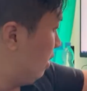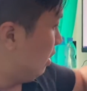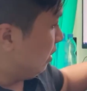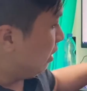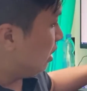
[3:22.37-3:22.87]

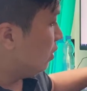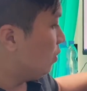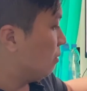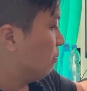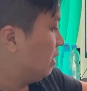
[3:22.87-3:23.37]
And now
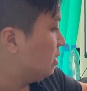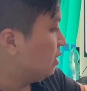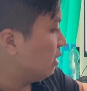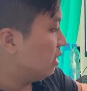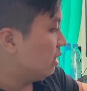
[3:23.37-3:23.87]
we
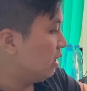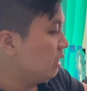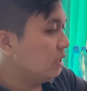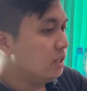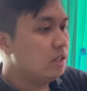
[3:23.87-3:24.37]
measure
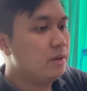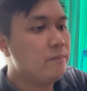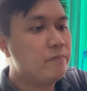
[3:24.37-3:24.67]
the